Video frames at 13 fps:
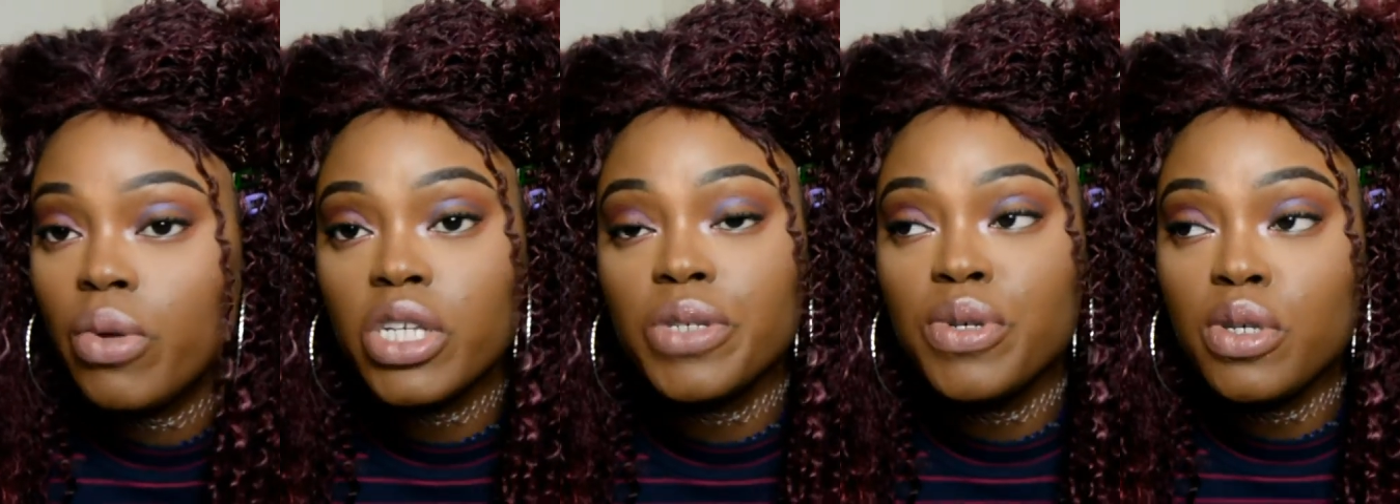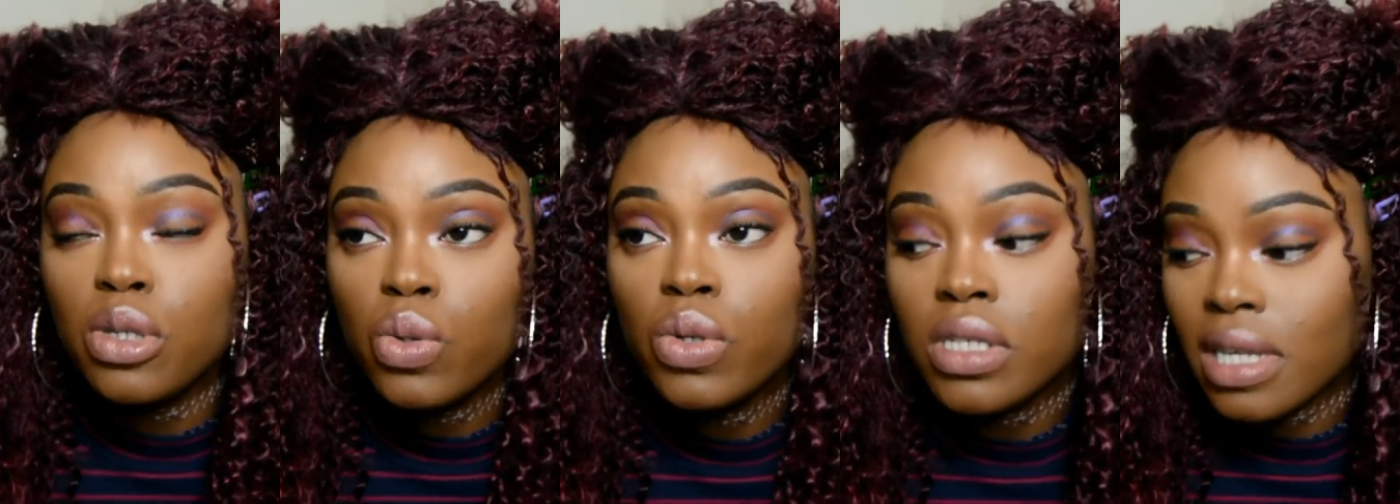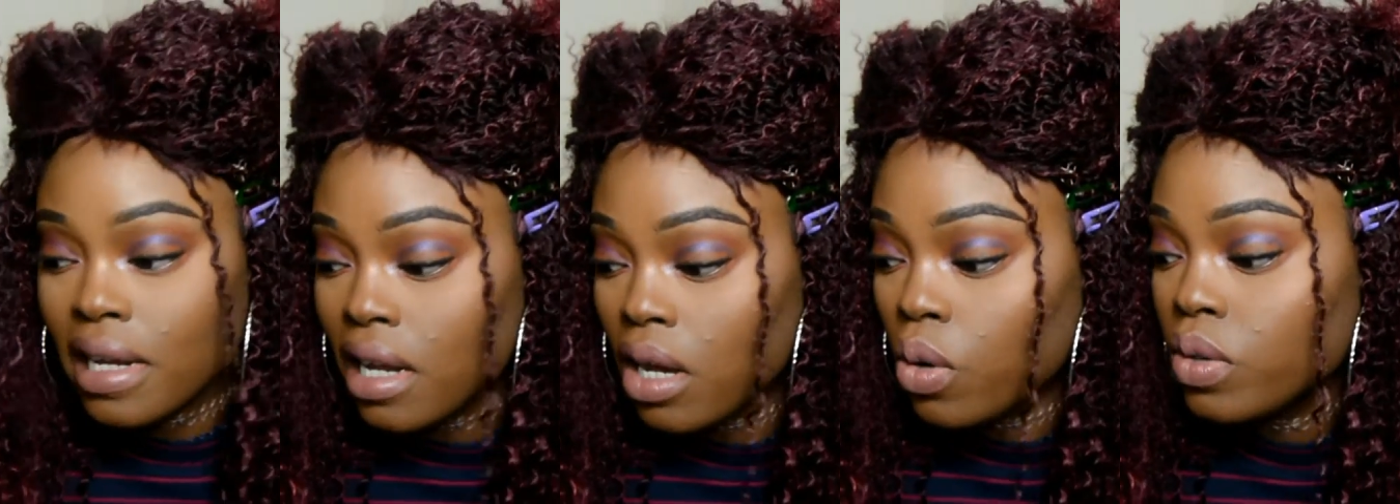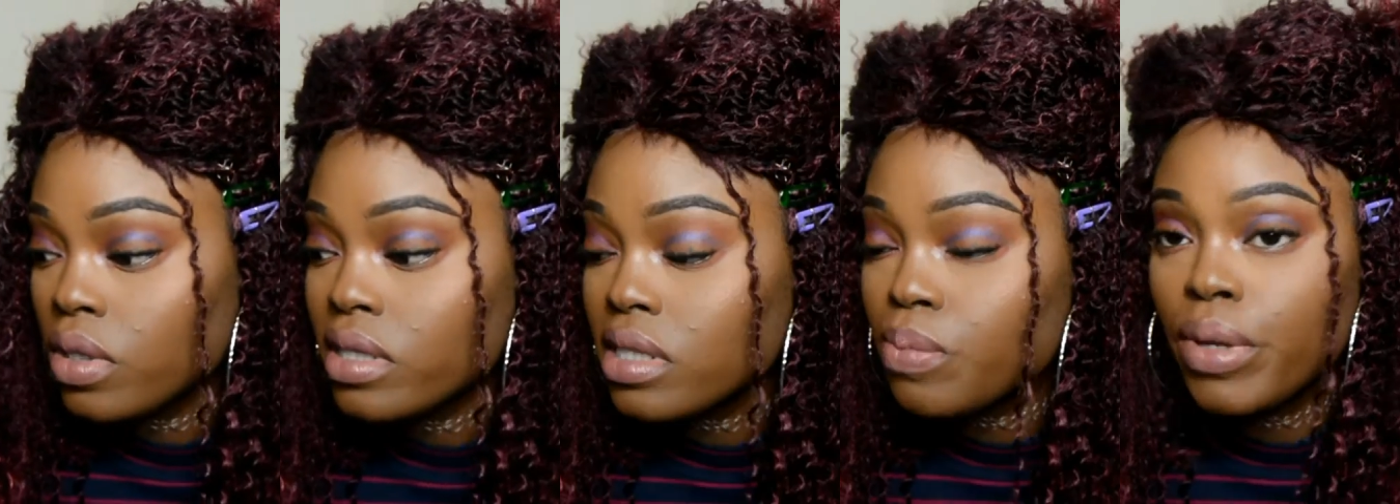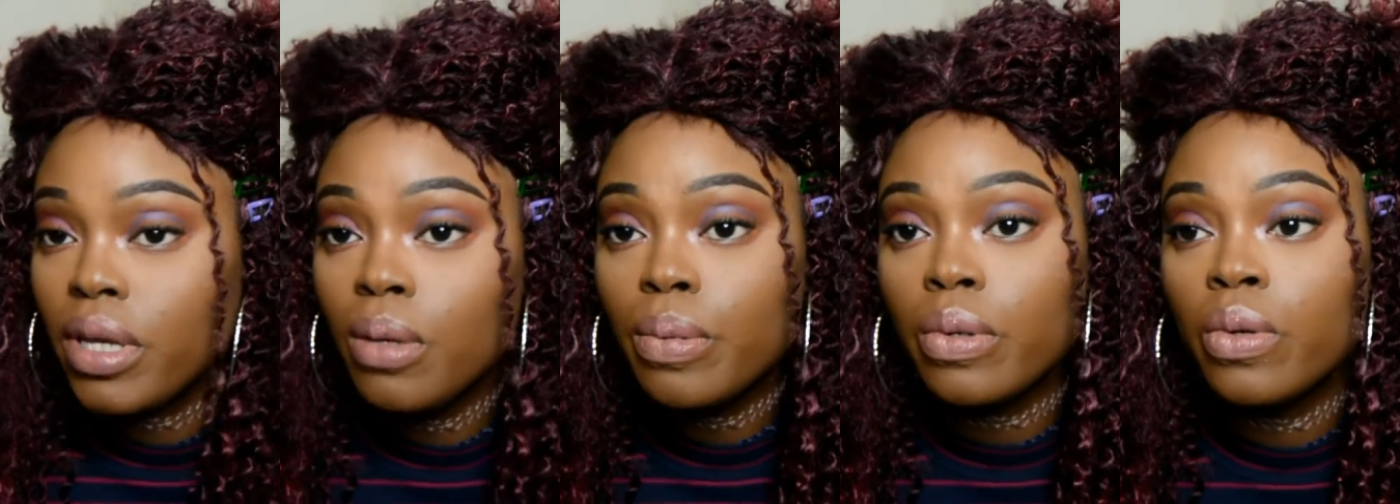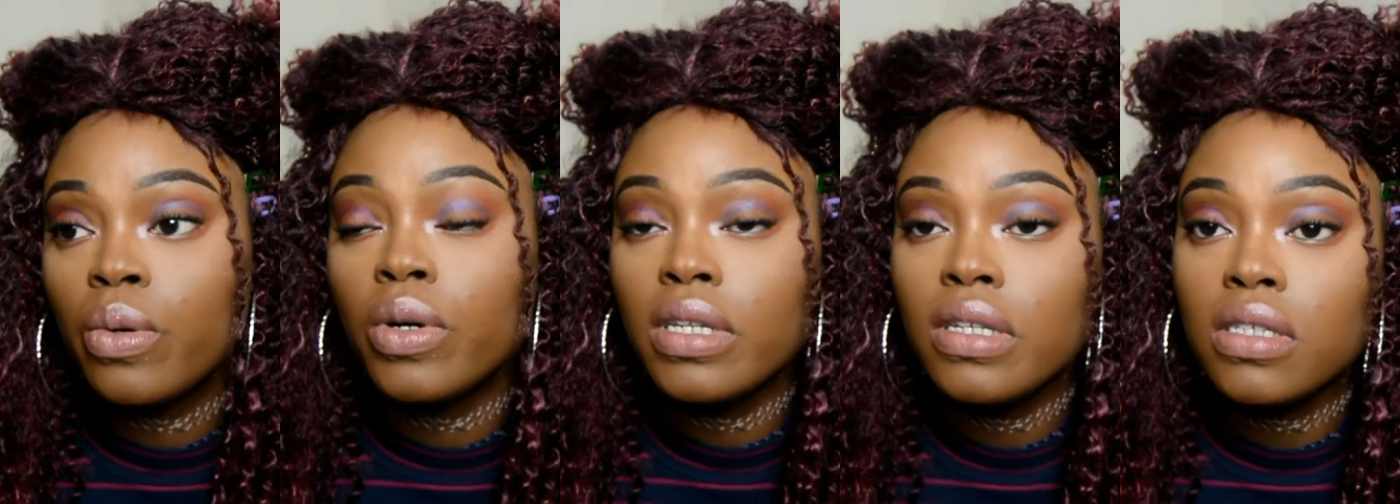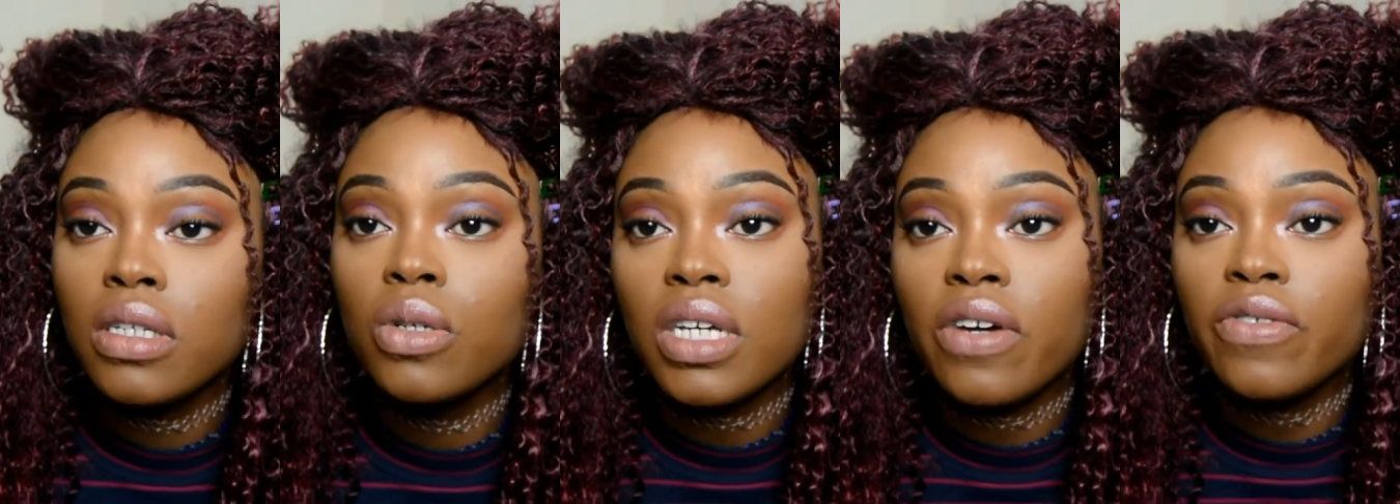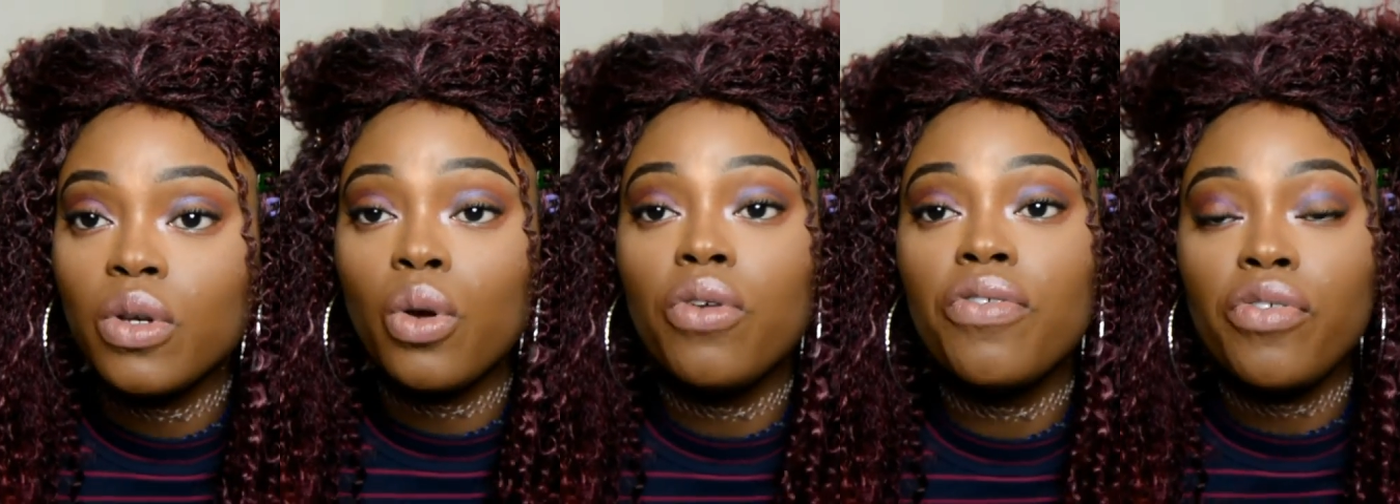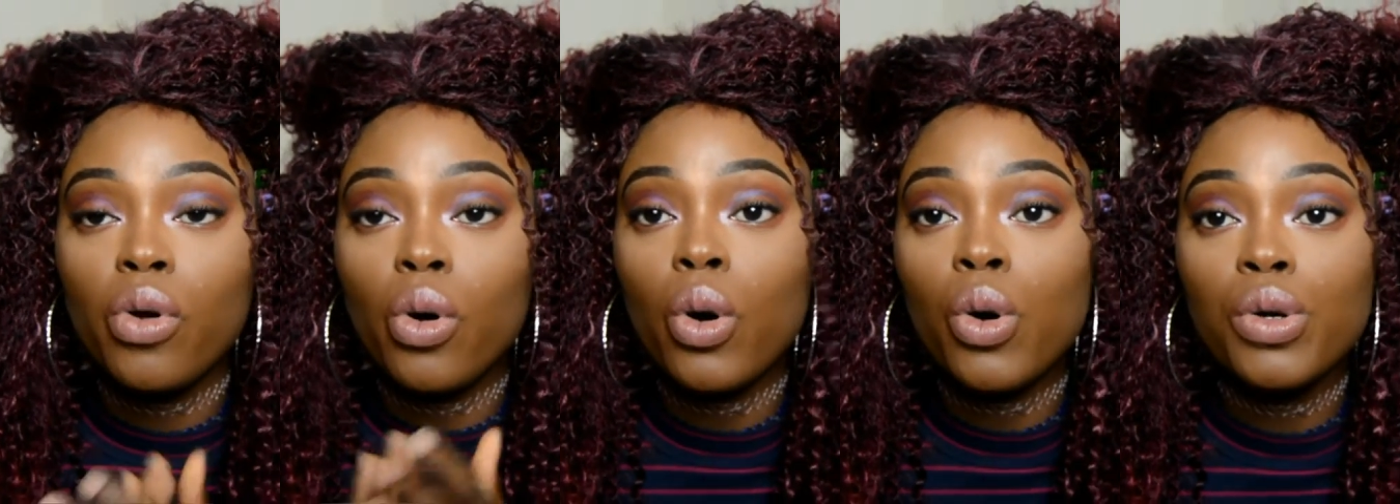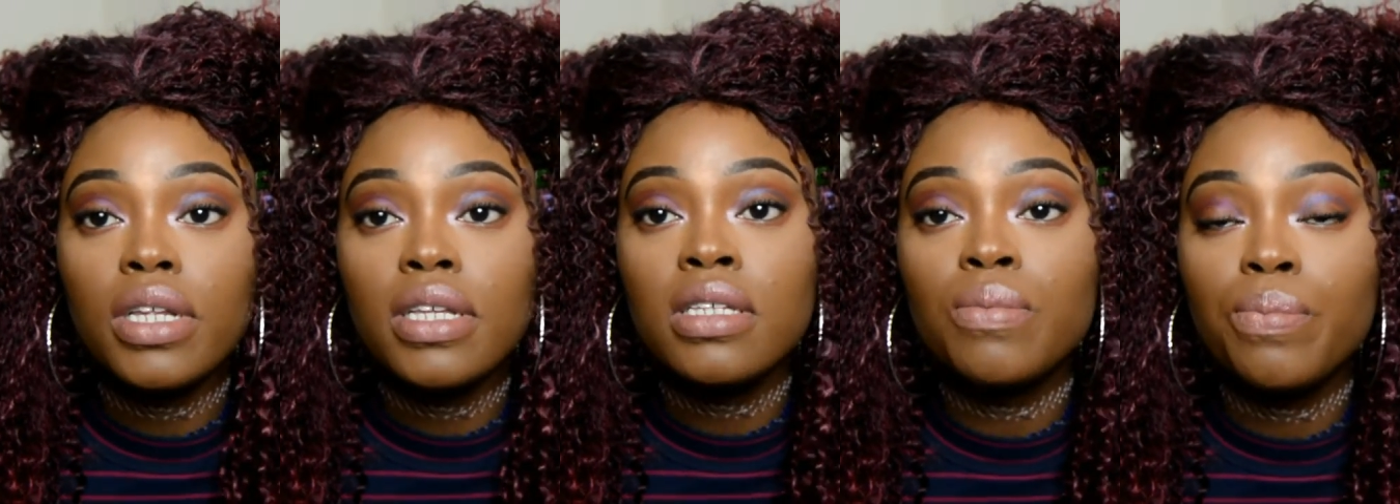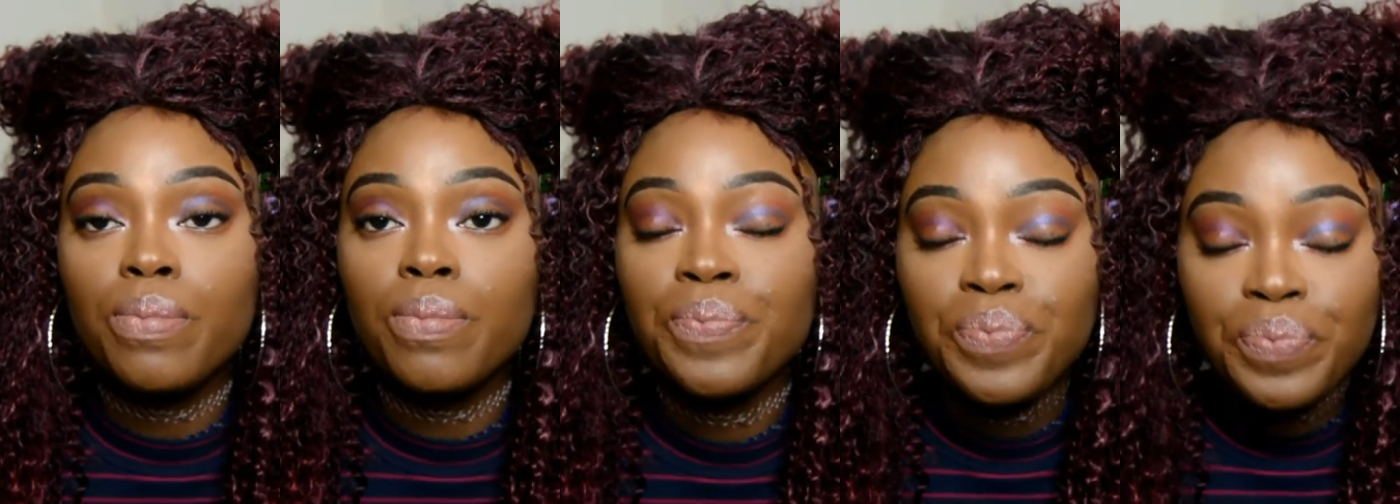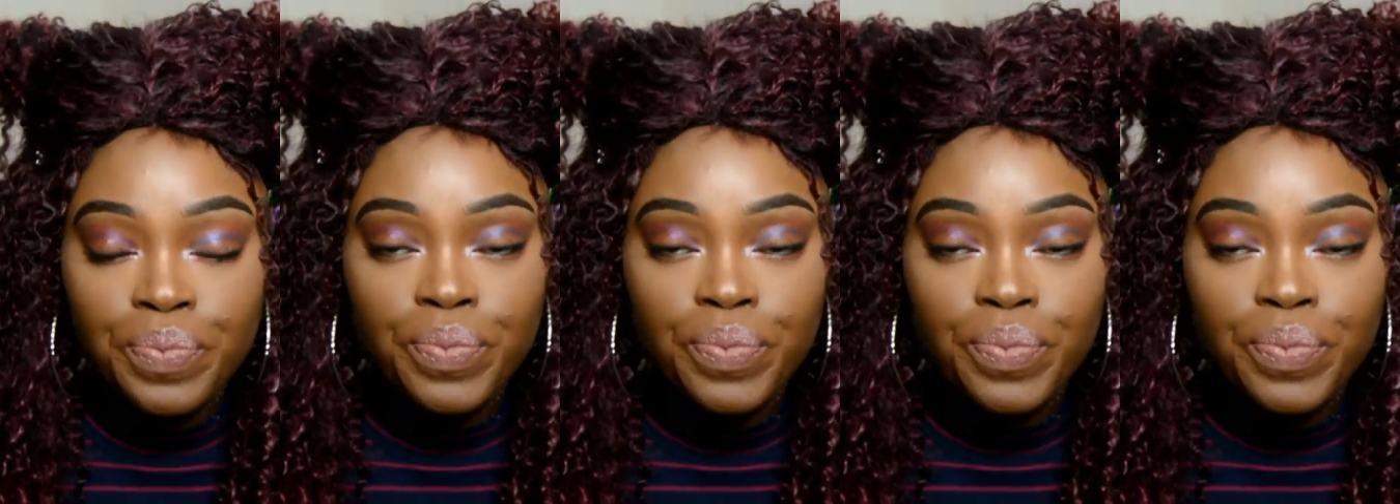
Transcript: and it makes me so sad that all these people all these girls have to go through all this